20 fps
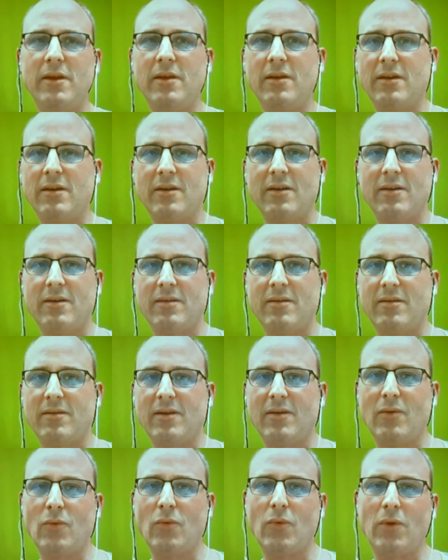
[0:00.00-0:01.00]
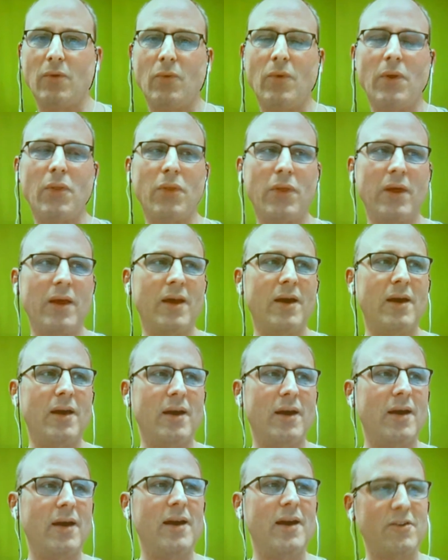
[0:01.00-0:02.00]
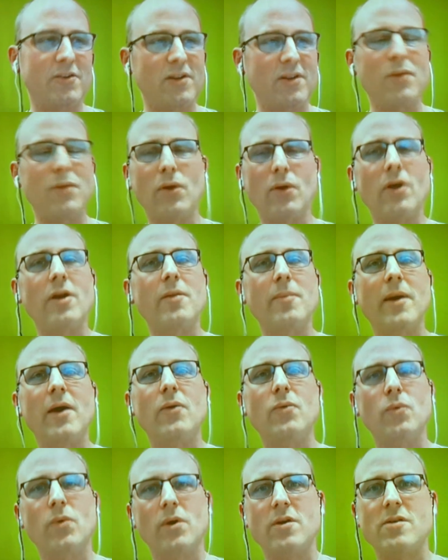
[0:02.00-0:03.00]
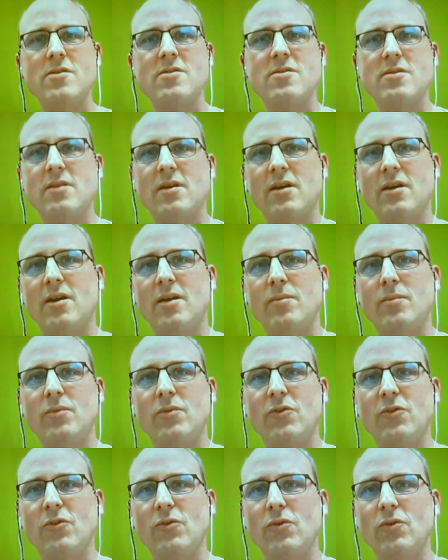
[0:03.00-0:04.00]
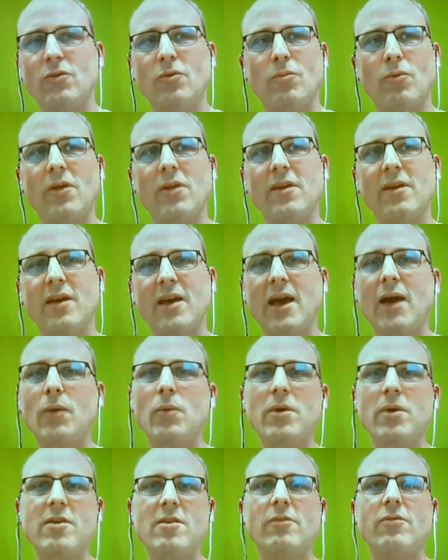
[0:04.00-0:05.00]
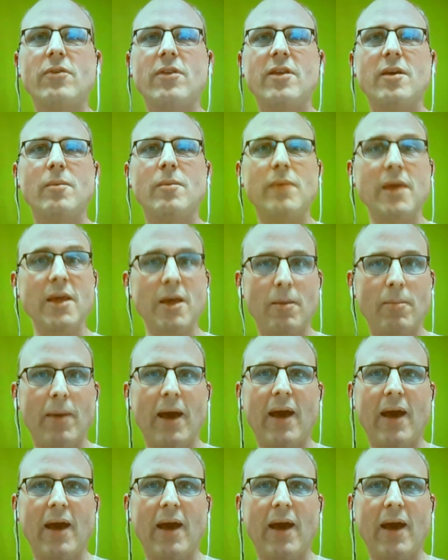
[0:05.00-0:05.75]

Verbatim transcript: Uh, uh, well, one thing I, I, actually thought about was um, to to bring the cat weasel for the Amiga back,